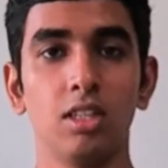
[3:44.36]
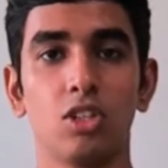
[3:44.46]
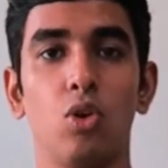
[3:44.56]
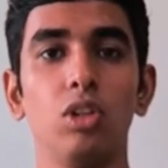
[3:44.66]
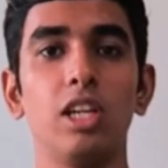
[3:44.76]

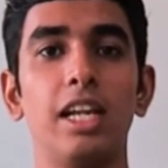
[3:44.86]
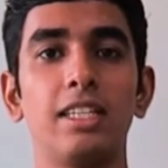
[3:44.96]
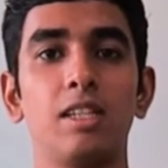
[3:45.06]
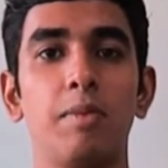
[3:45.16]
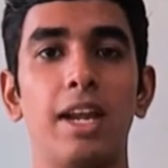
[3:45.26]
Just hold the
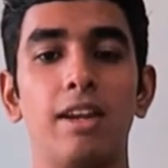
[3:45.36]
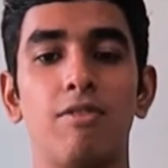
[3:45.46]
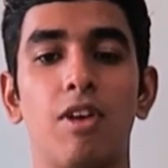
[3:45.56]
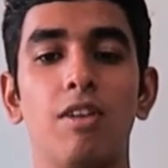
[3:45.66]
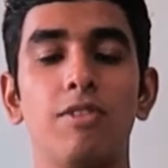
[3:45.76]
elastic band
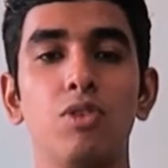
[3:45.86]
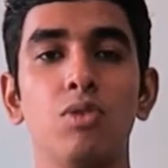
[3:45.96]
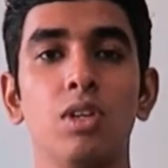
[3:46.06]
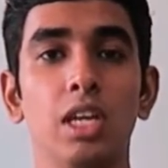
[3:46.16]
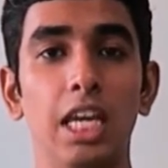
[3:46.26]
in front of
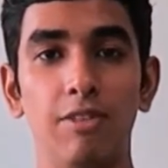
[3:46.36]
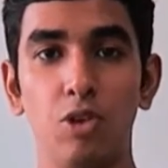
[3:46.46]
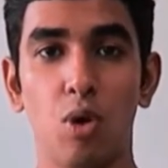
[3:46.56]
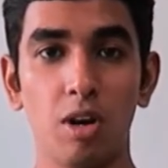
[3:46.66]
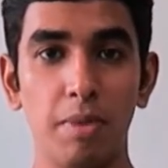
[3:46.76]
you. If
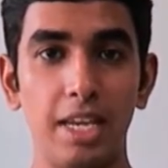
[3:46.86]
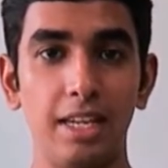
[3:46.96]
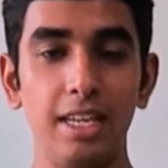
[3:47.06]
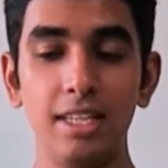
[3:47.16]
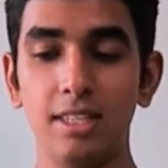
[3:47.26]
you want to make it
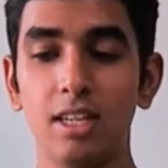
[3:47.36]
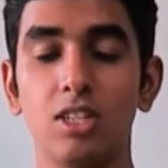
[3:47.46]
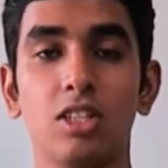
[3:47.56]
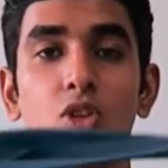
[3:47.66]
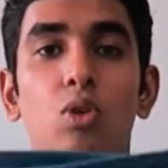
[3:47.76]
easier,
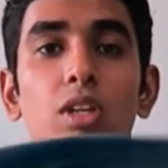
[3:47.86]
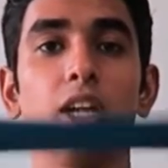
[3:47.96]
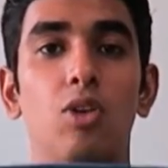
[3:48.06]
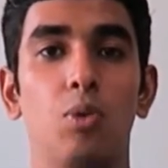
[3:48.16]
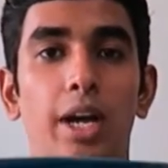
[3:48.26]
just hold it
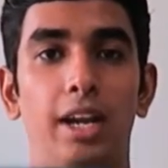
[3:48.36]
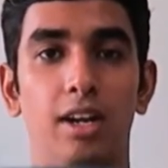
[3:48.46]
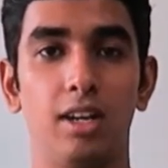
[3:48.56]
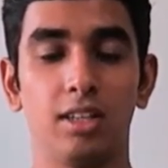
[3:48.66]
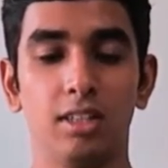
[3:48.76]
out wider.